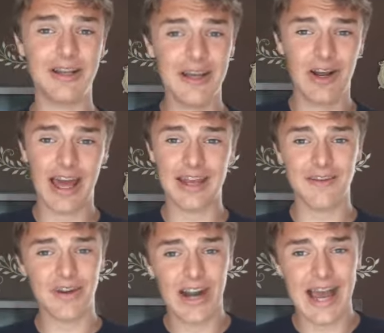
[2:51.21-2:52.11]
uh, and
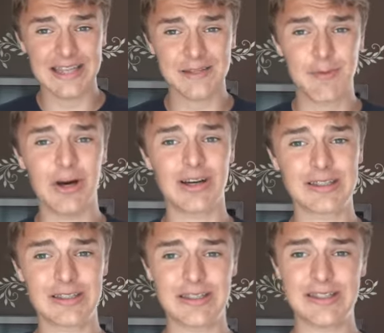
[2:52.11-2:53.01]
any of our ask
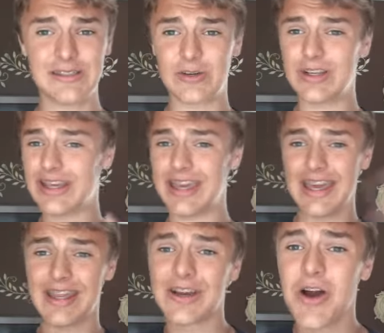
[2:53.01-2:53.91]
boxes or
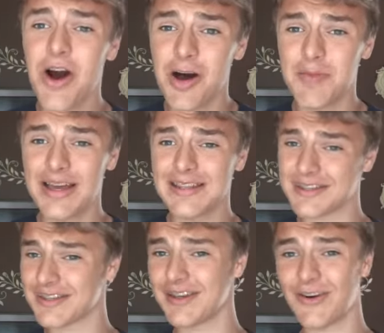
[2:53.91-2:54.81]
like in the
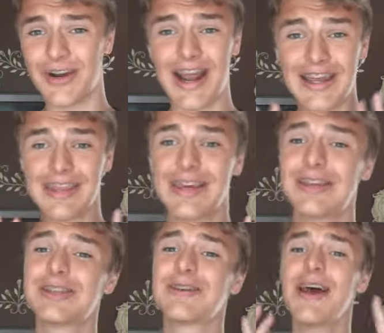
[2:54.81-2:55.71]
comments or
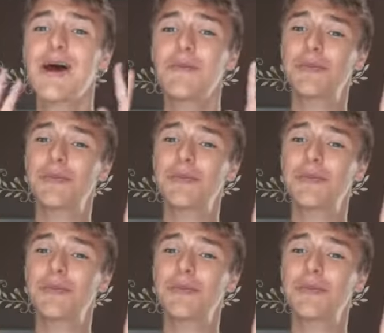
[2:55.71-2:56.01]
anything just